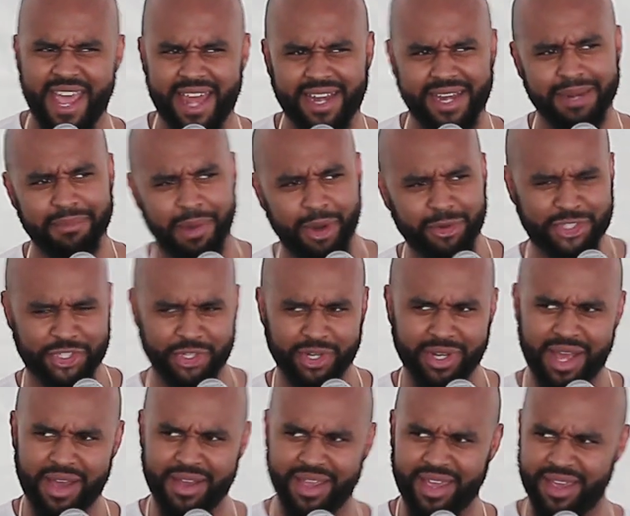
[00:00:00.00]
Emotional
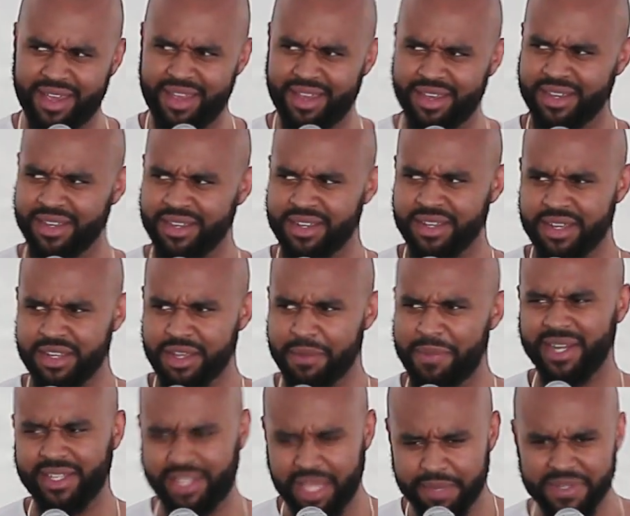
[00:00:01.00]
out here.
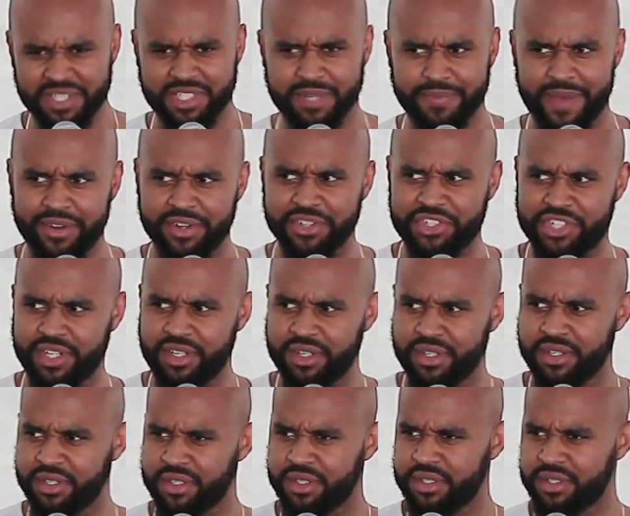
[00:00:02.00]
But give me some energy.
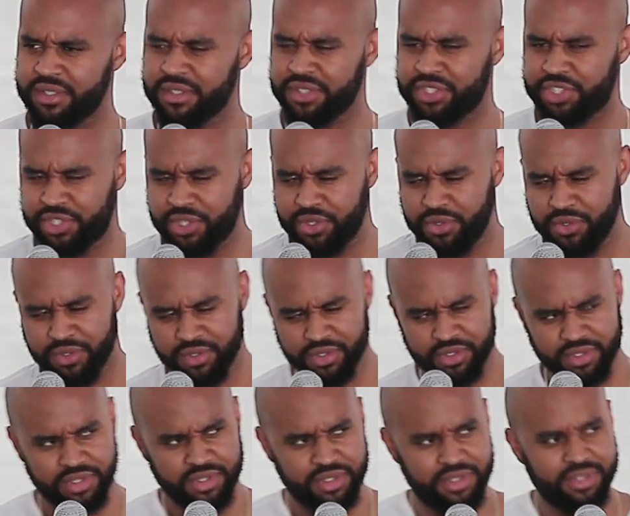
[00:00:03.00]
Shoot.
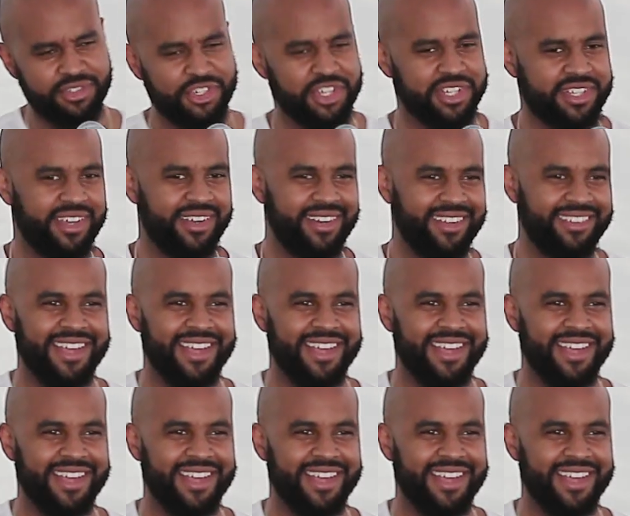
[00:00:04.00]
Just kidding.